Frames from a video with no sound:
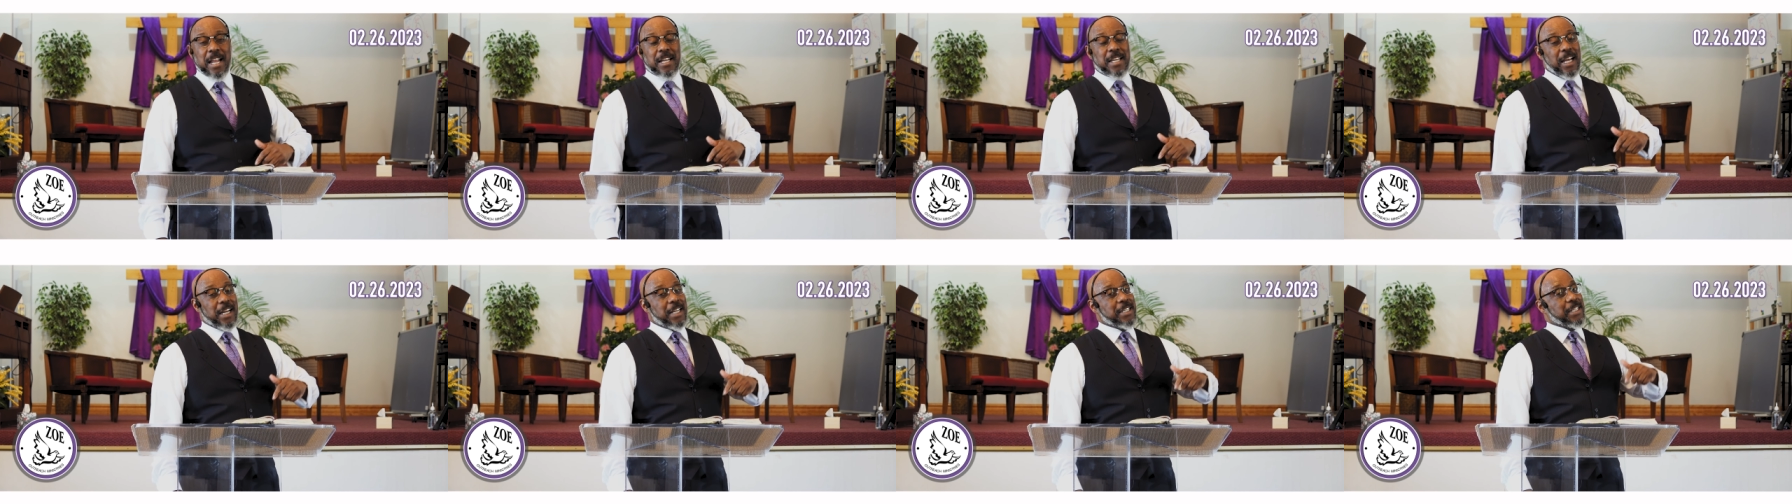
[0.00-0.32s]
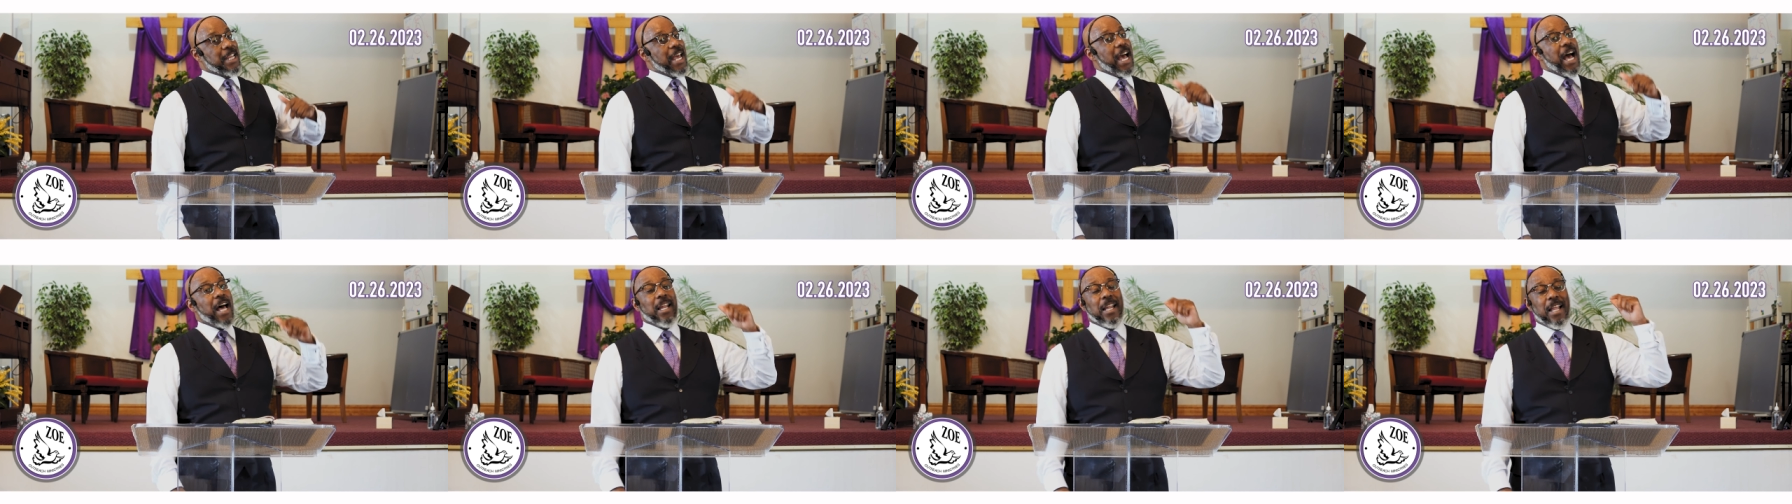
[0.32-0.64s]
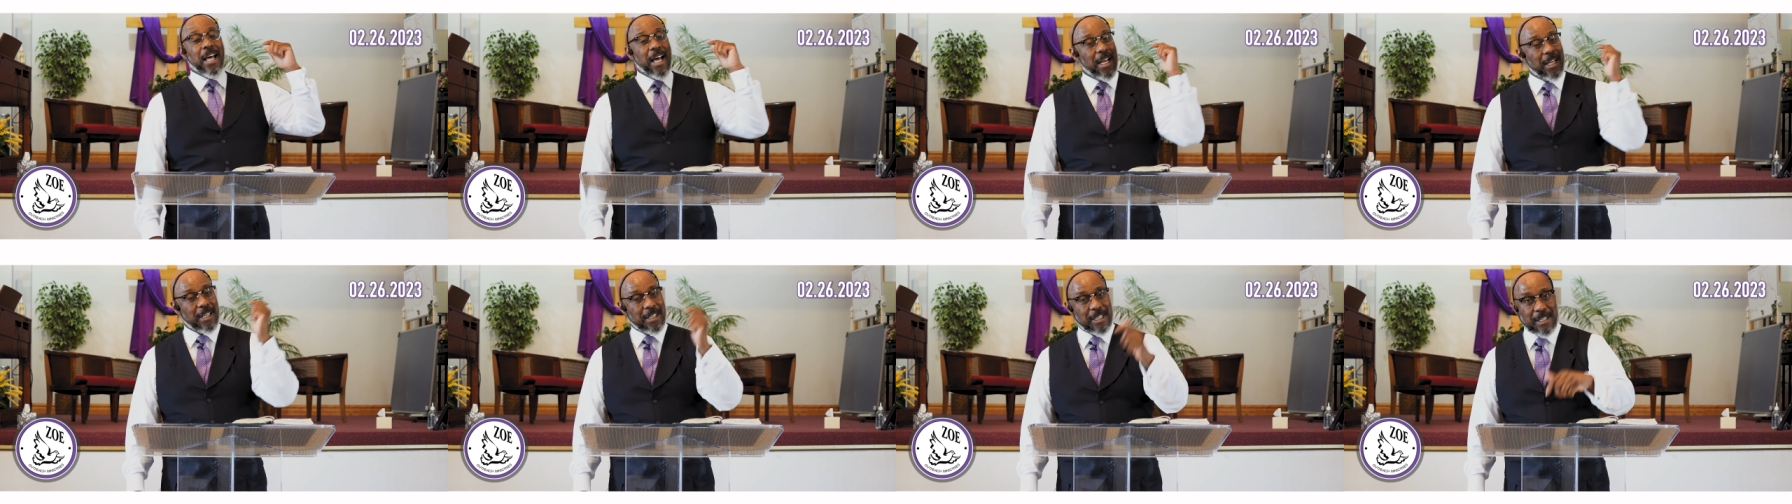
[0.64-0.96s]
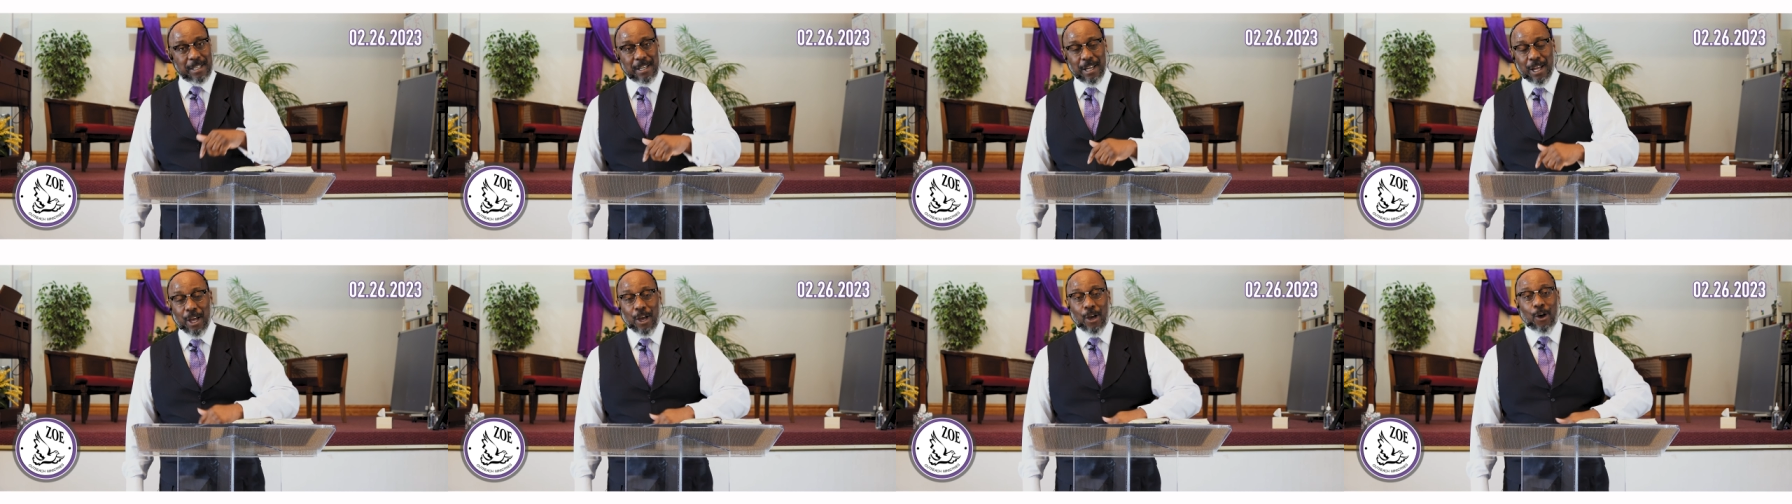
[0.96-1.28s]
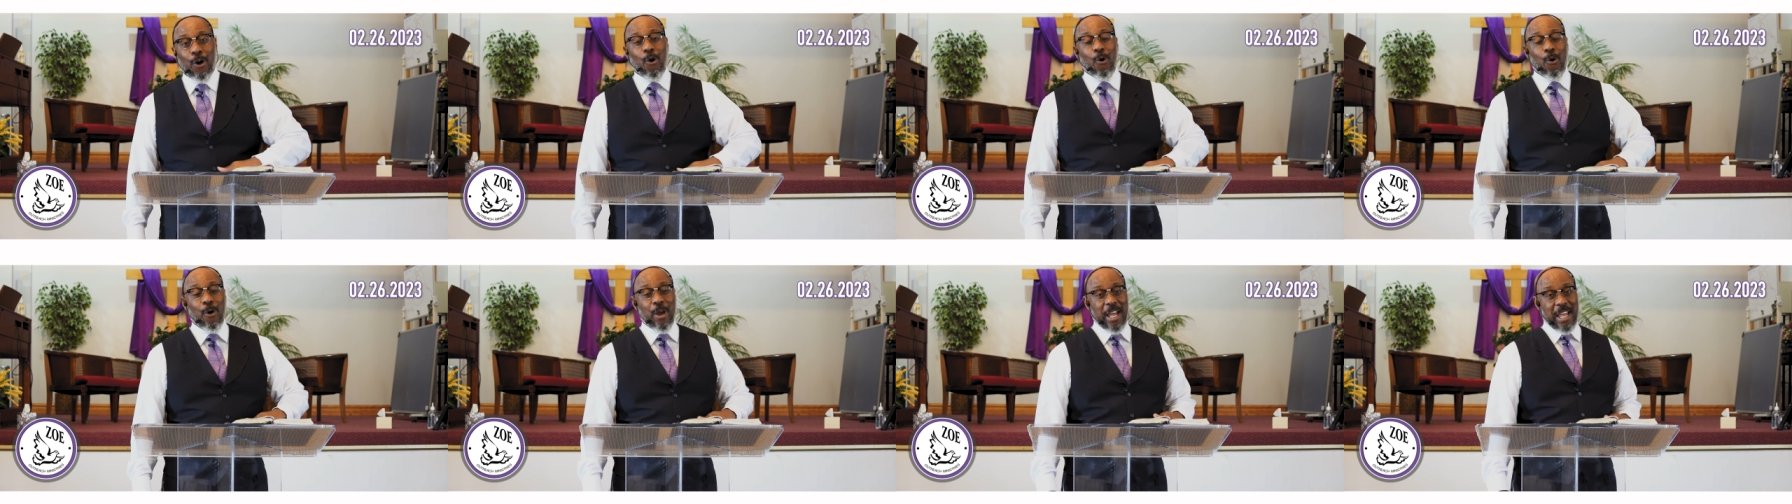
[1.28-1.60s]
to tell us
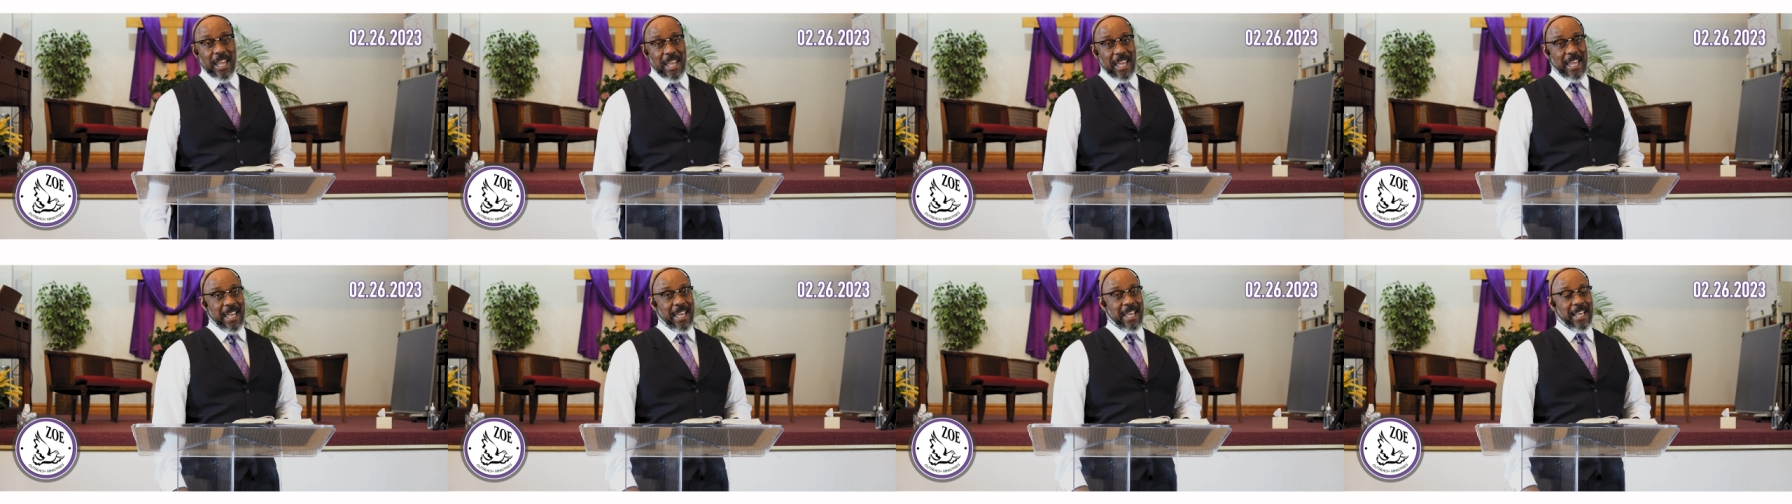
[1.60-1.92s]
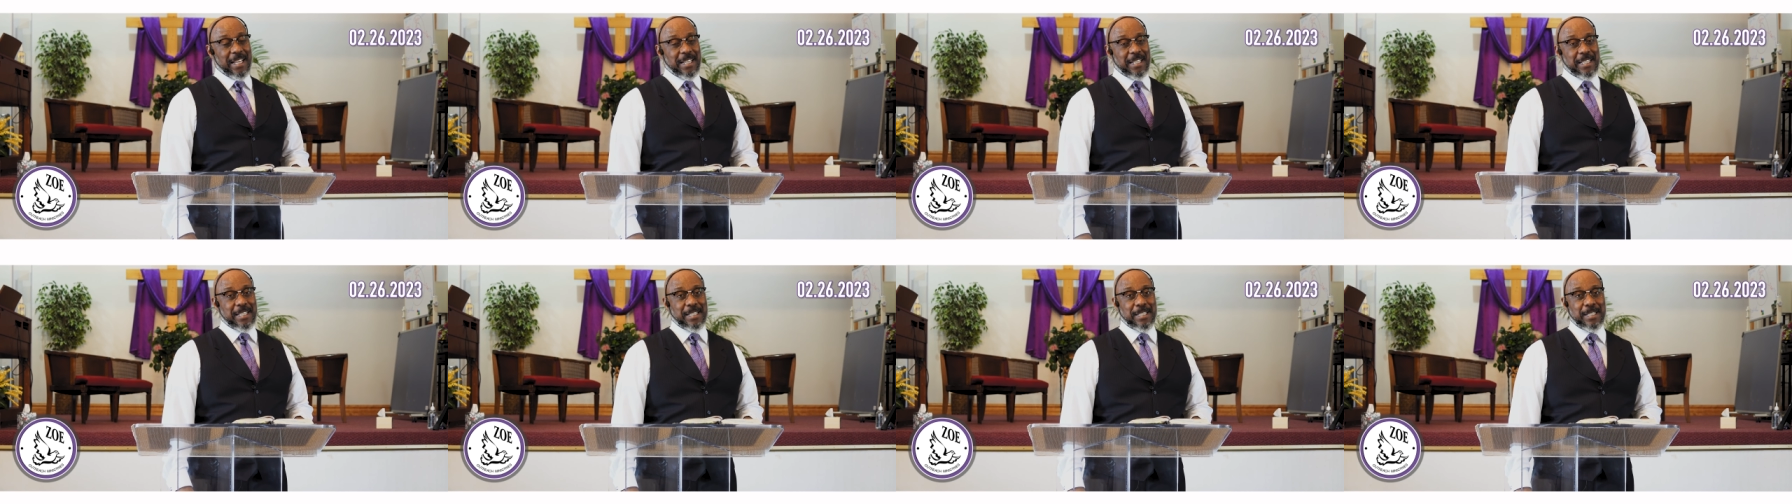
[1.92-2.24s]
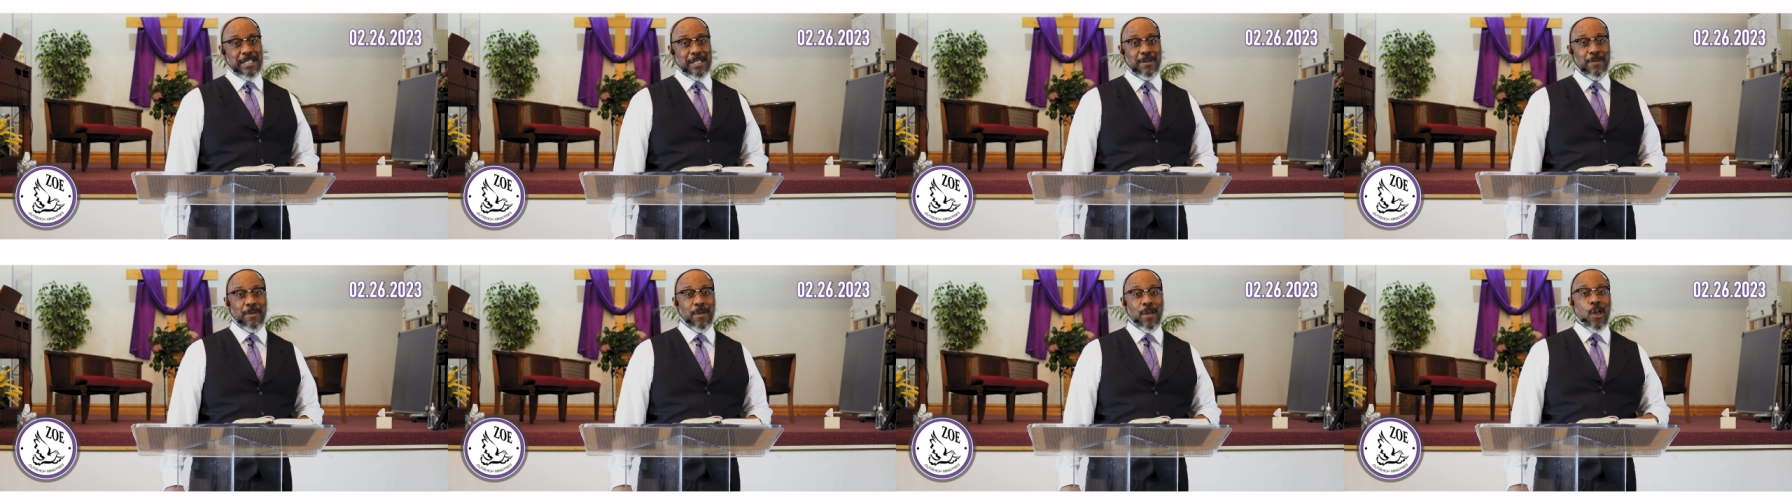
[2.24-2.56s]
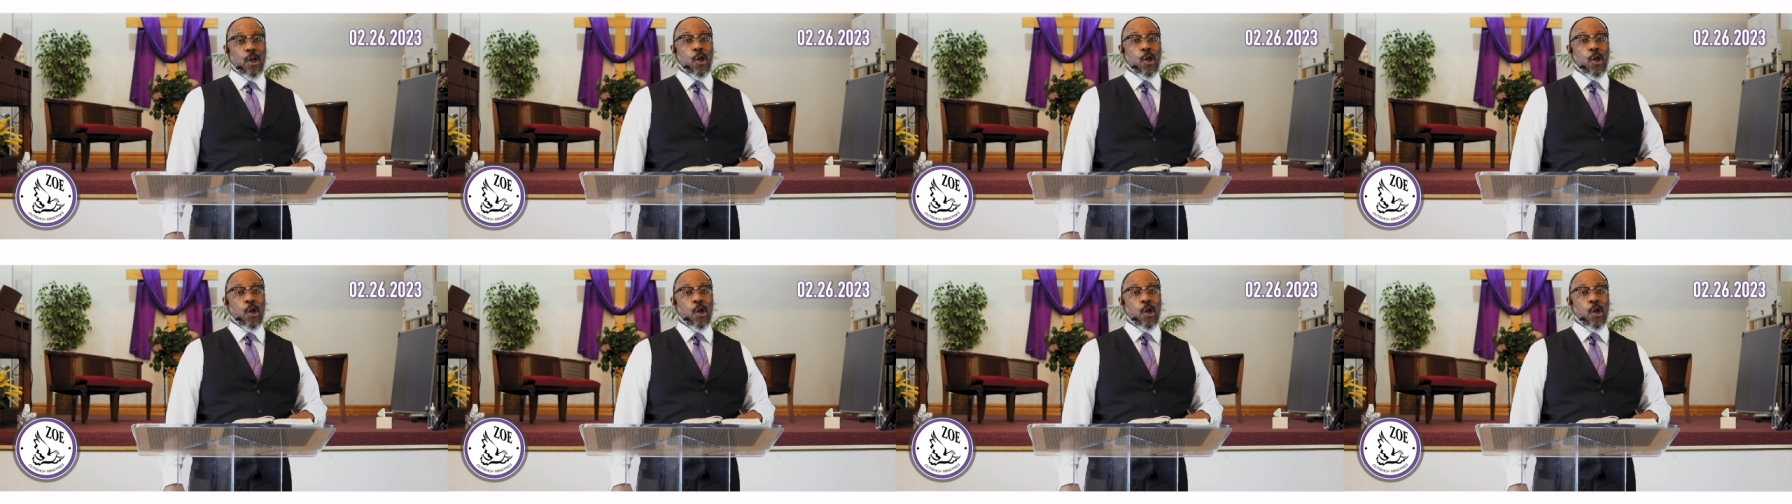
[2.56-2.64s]
who He is.